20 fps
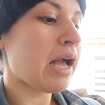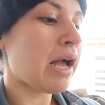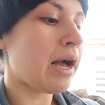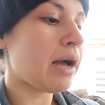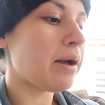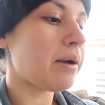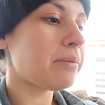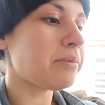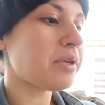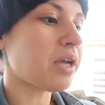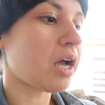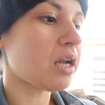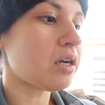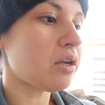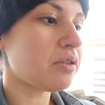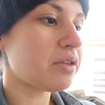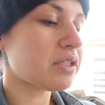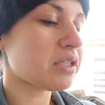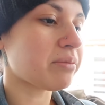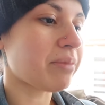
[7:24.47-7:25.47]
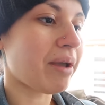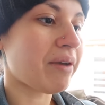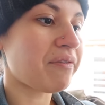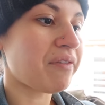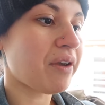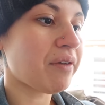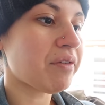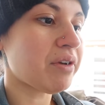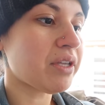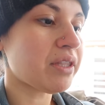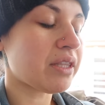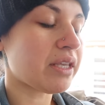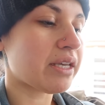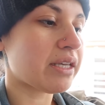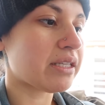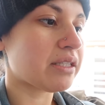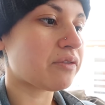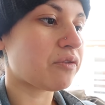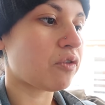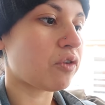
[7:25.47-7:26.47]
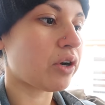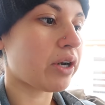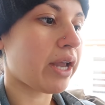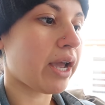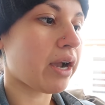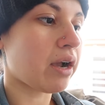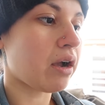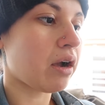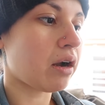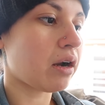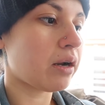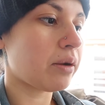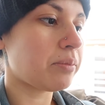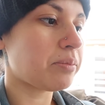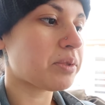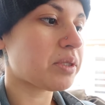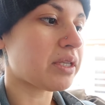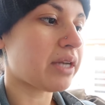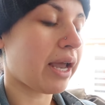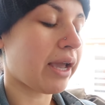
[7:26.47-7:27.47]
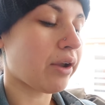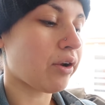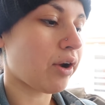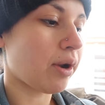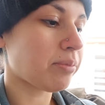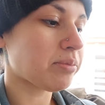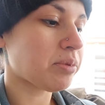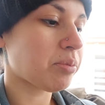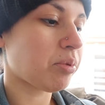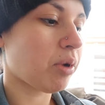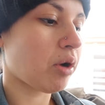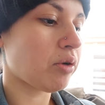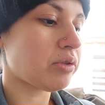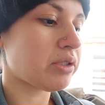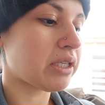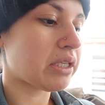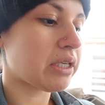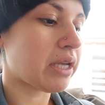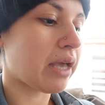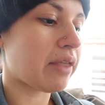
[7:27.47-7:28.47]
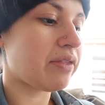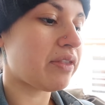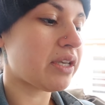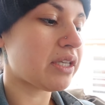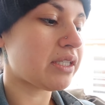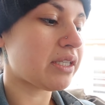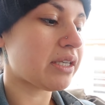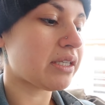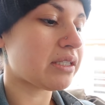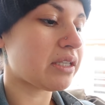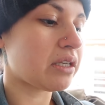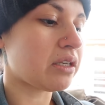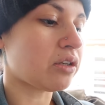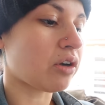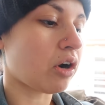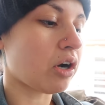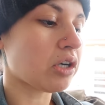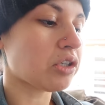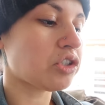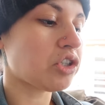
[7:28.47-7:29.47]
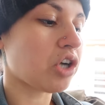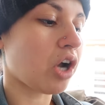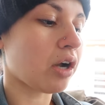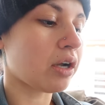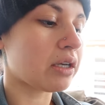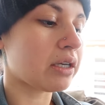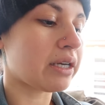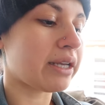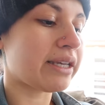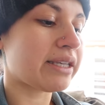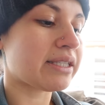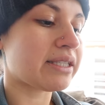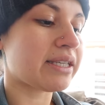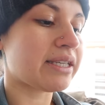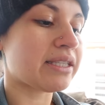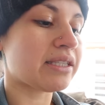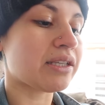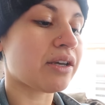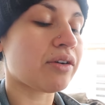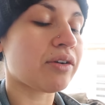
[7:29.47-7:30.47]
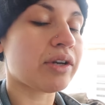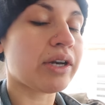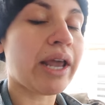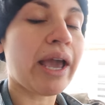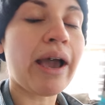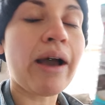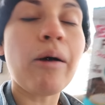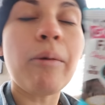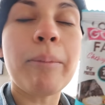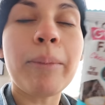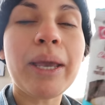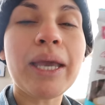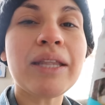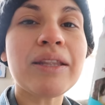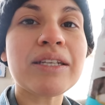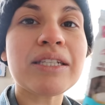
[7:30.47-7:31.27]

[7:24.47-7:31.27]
Y'all know these are my favorite. It is 4 net carbs, 9 grams of protein, and this is a dark chocolatey sea salt and almond.